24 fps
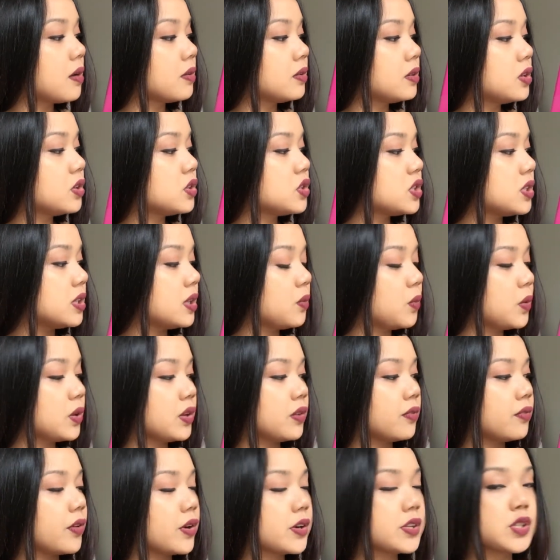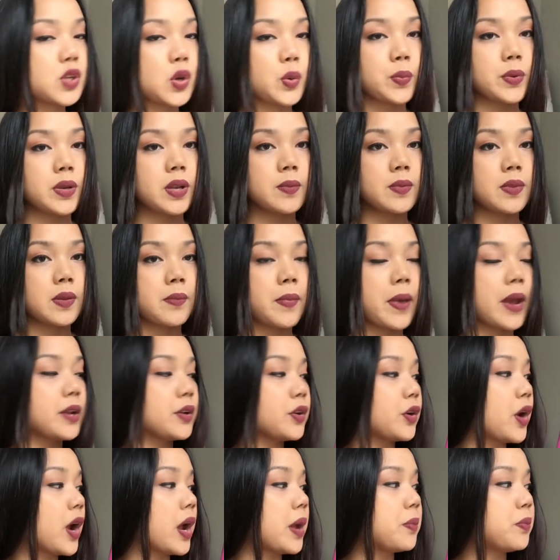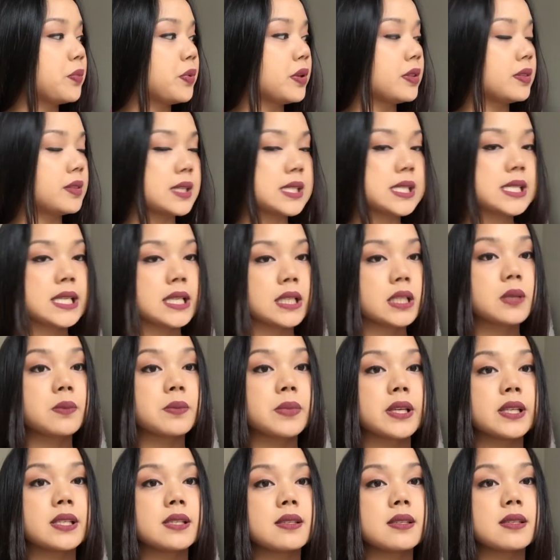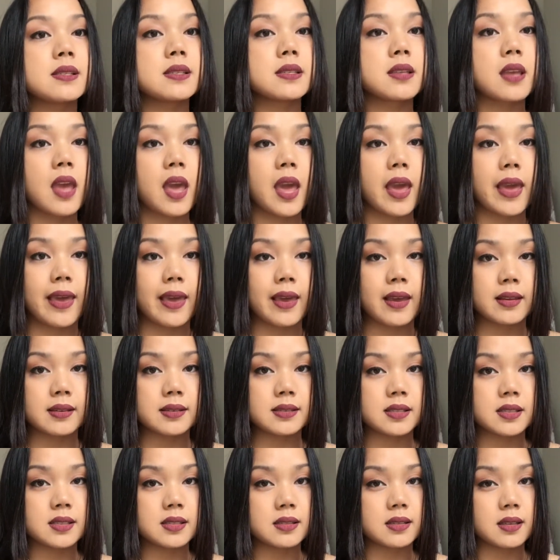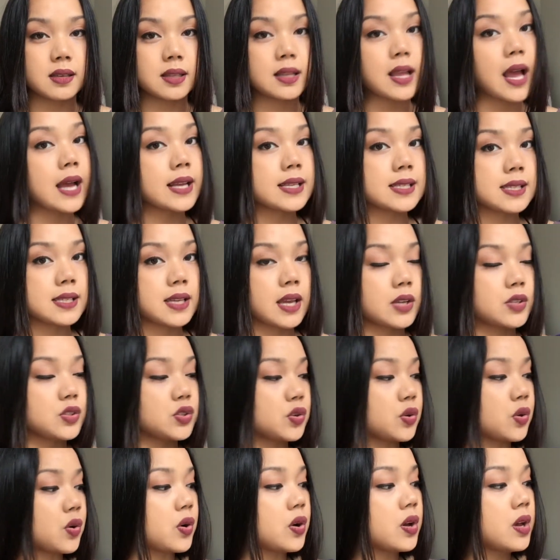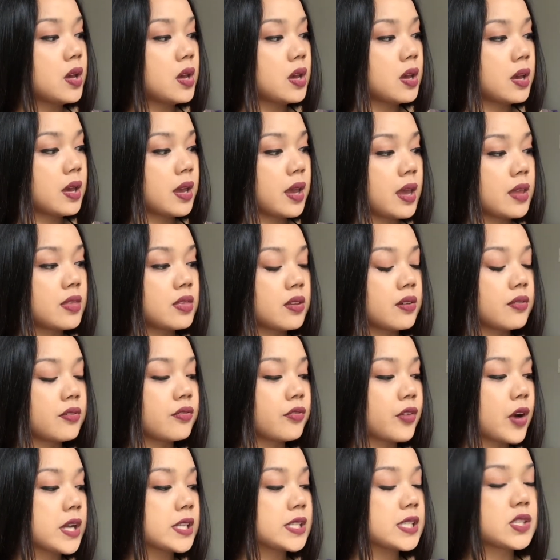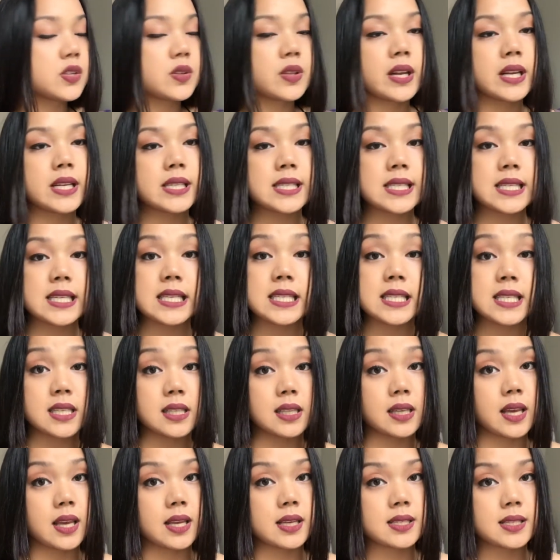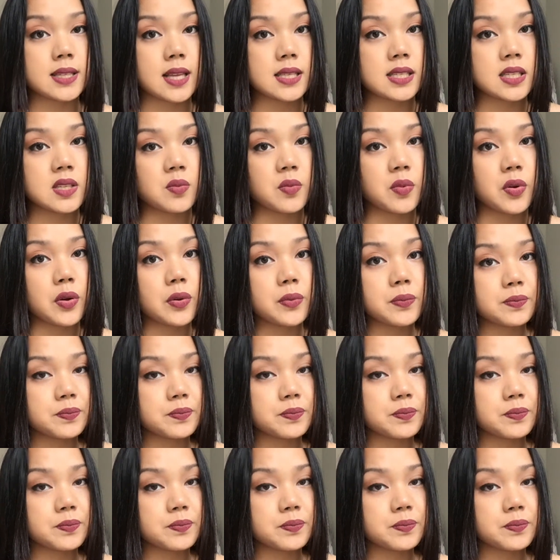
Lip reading: usually when you first open up the binder, I put the syllabus and the class schedule in the front so that it's easily accessible.